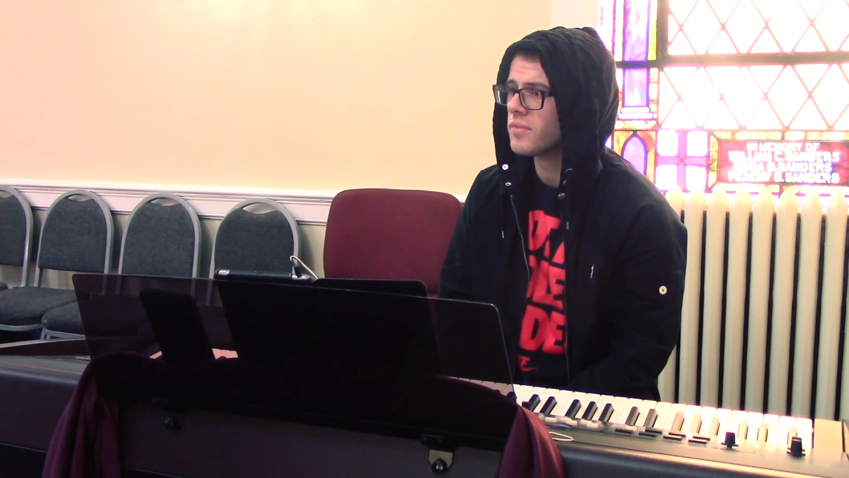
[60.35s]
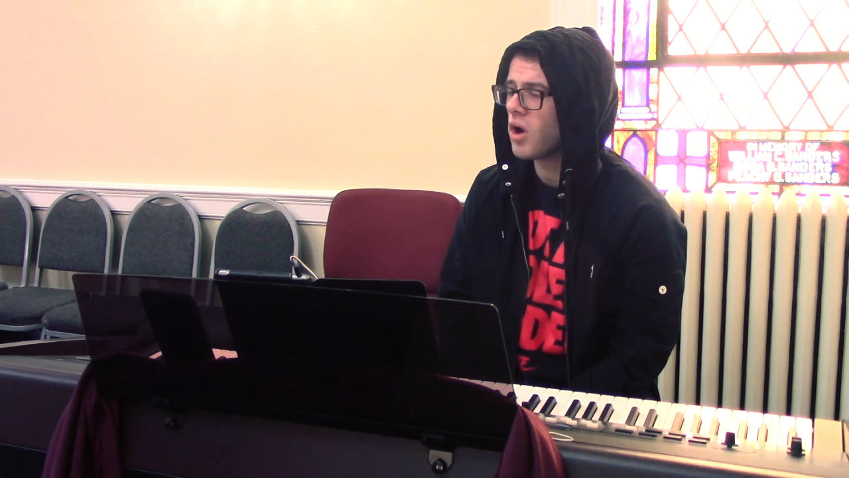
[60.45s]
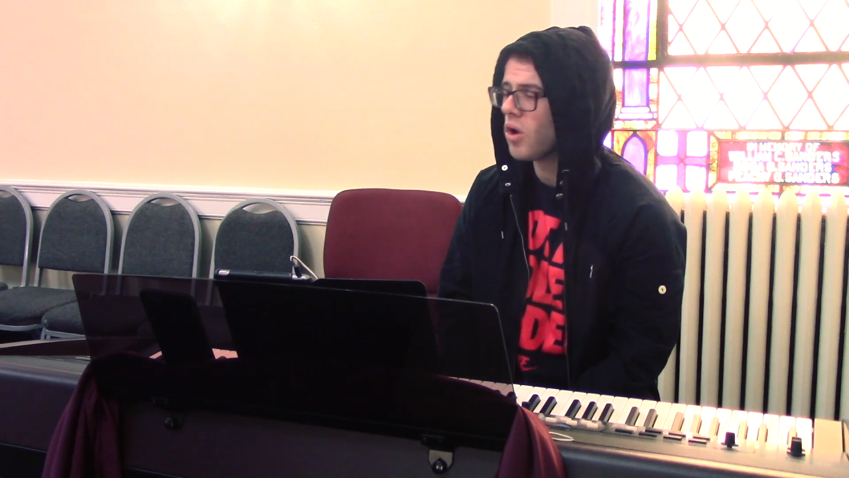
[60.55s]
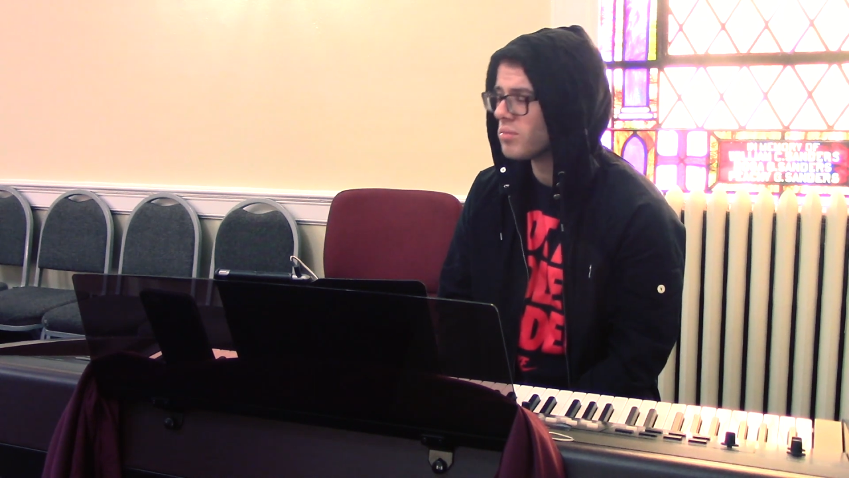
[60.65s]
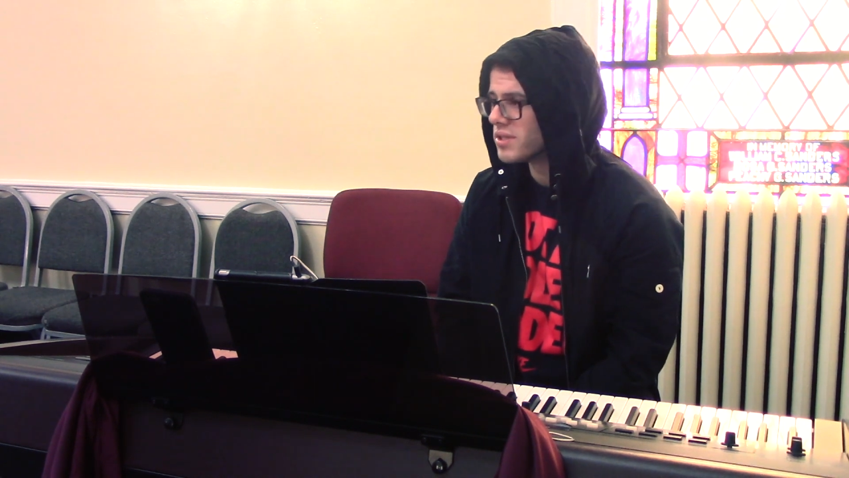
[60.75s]

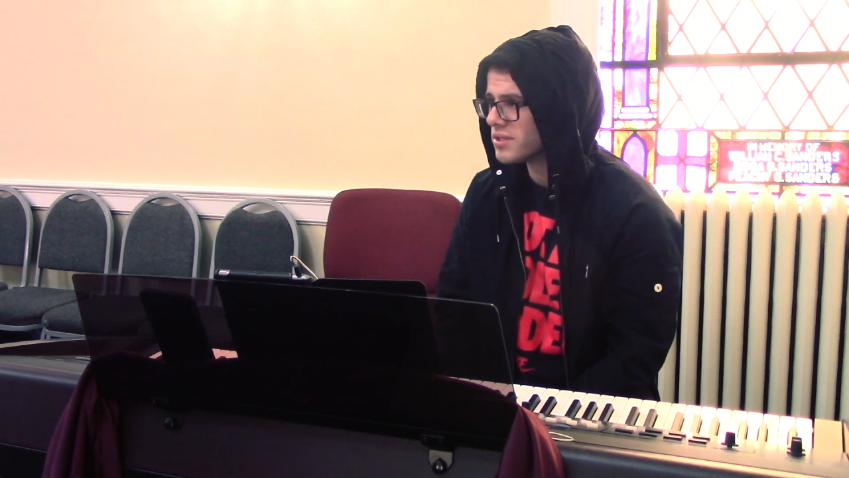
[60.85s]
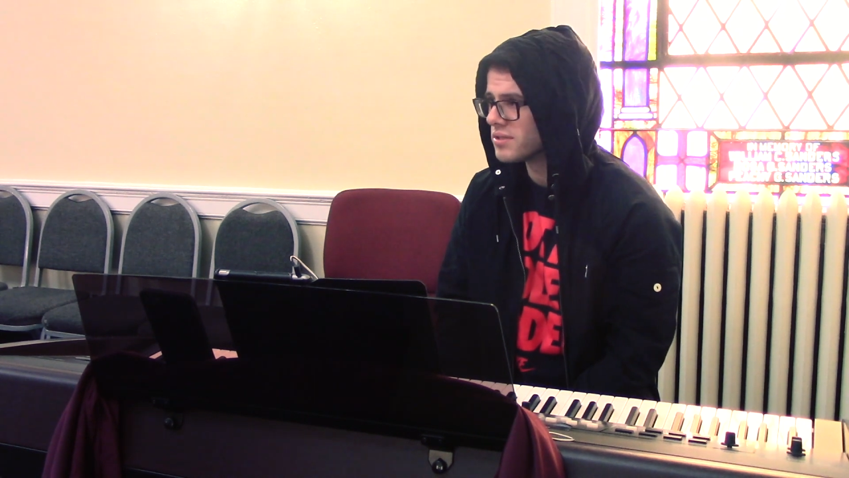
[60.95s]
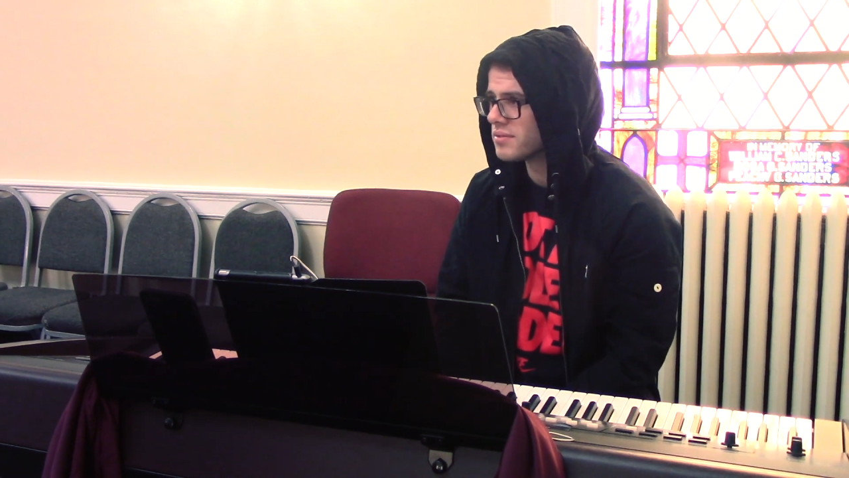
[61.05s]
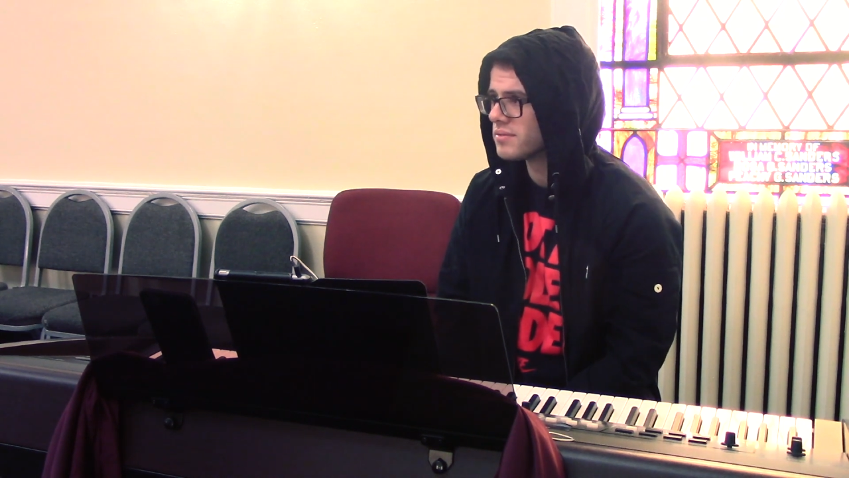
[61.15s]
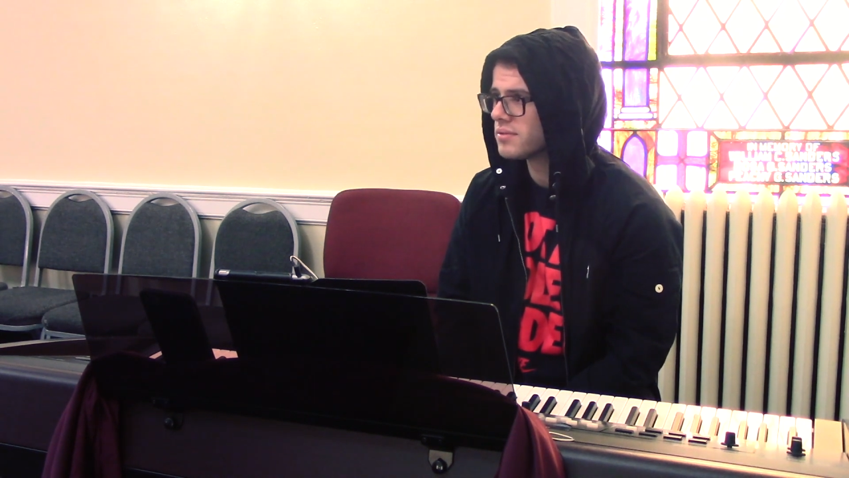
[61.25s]
homeless